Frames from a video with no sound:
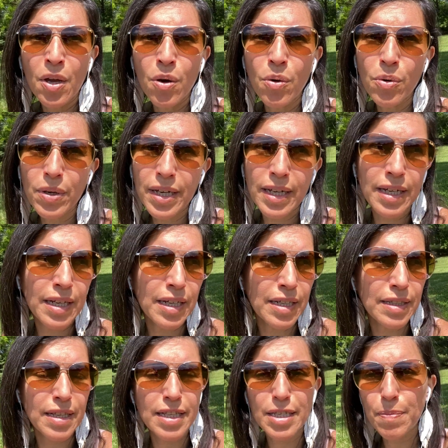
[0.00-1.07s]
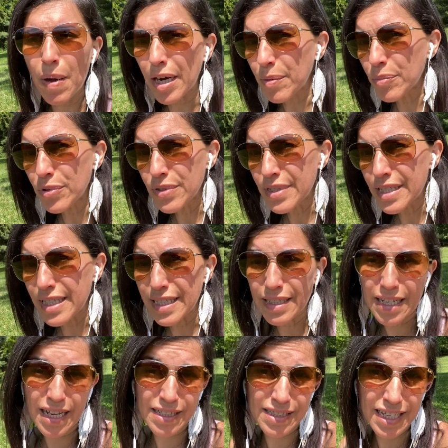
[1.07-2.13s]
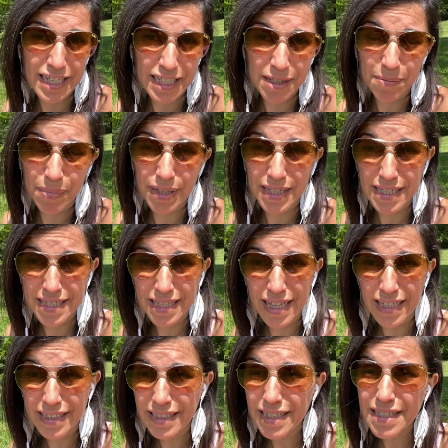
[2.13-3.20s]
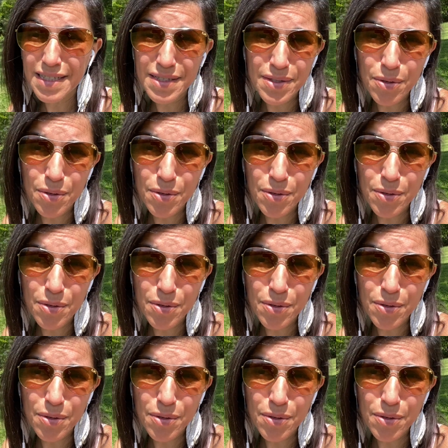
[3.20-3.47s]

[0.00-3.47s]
okay, the spike protein had taken place like this.